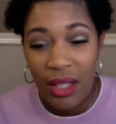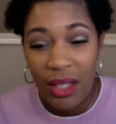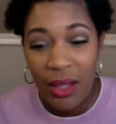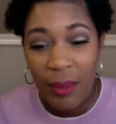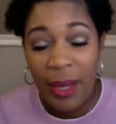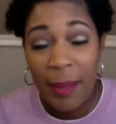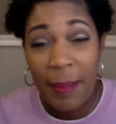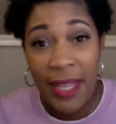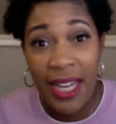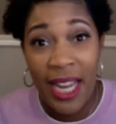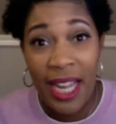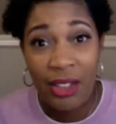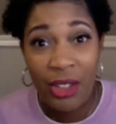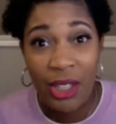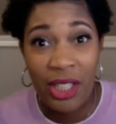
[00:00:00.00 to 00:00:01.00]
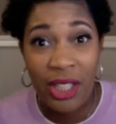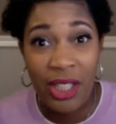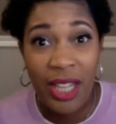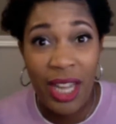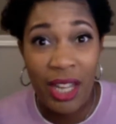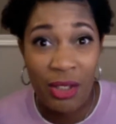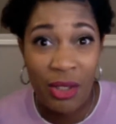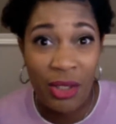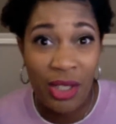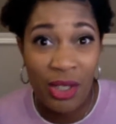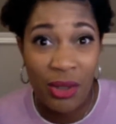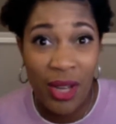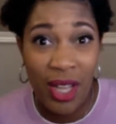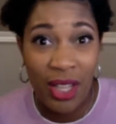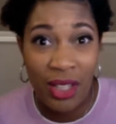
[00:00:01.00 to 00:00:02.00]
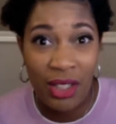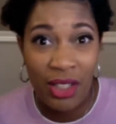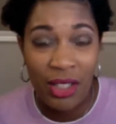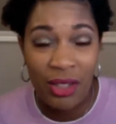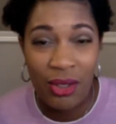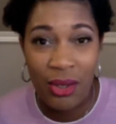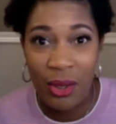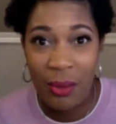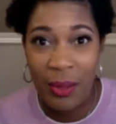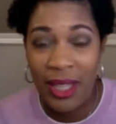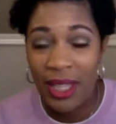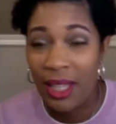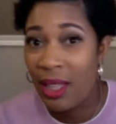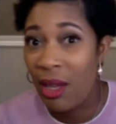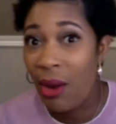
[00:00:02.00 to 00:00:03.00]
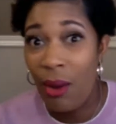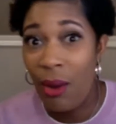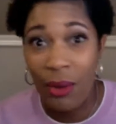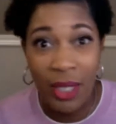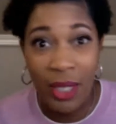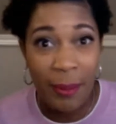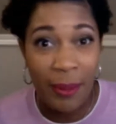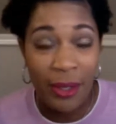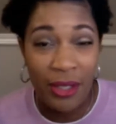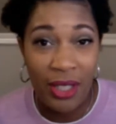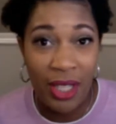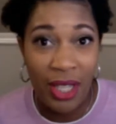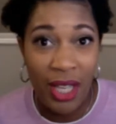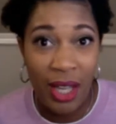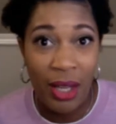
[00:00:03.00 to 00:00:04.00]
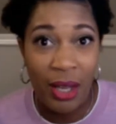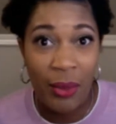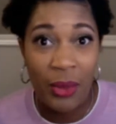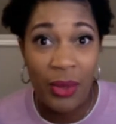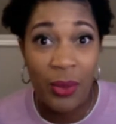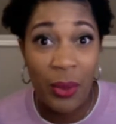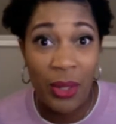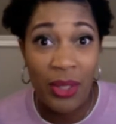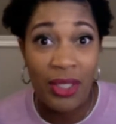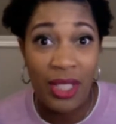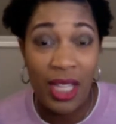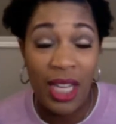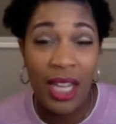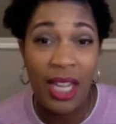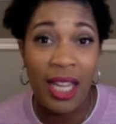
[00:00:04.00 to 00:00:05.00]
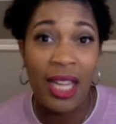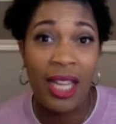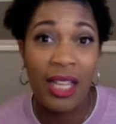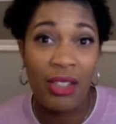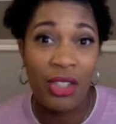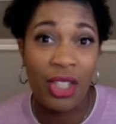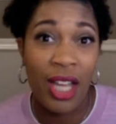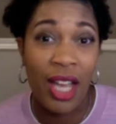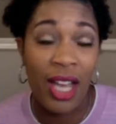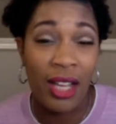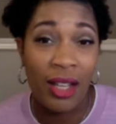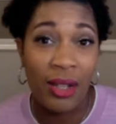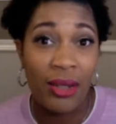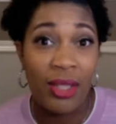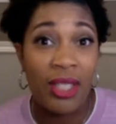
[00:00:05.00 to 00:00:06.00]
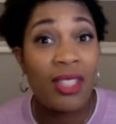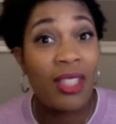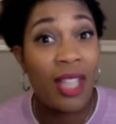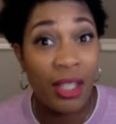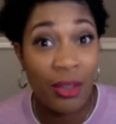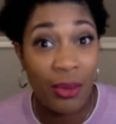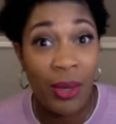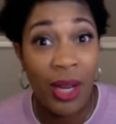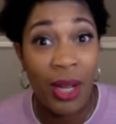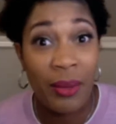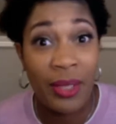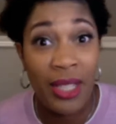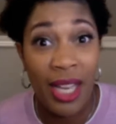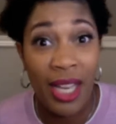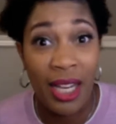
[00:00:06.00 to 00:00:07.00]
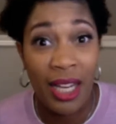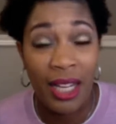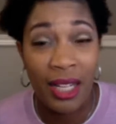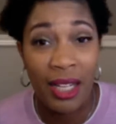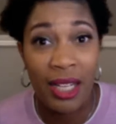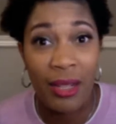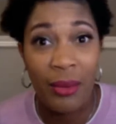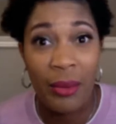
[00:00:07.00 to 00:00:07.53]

My pediatric gastroenterologist told me that the only person that was worth seeing in Chicago, since that's where I was headed,